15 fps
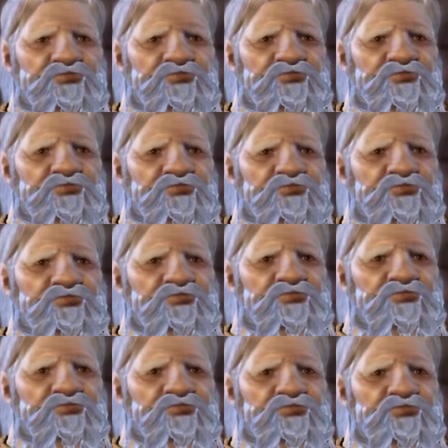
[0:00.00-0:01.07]

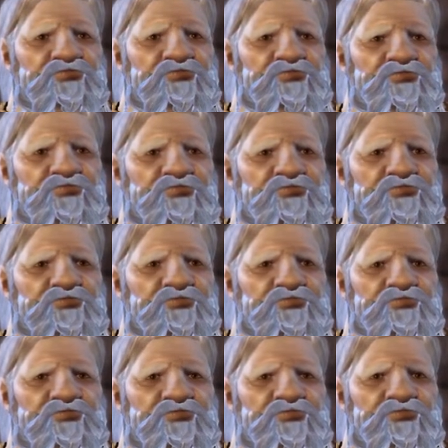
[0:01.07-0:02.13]

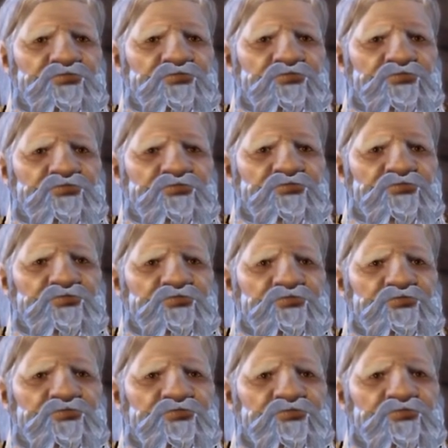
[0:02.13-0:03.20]

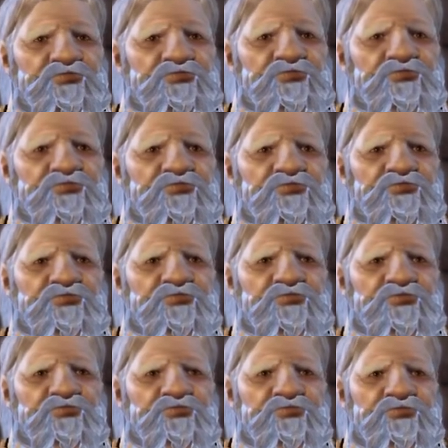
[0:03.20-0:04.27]

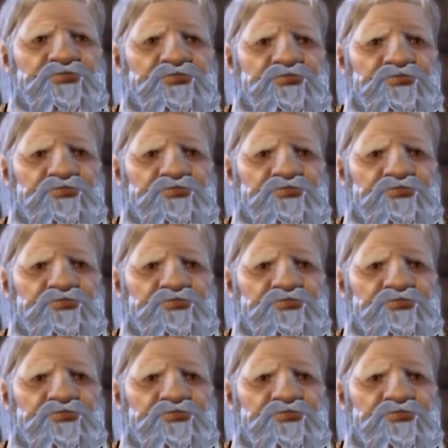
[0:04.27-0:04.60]
Nobody speaks.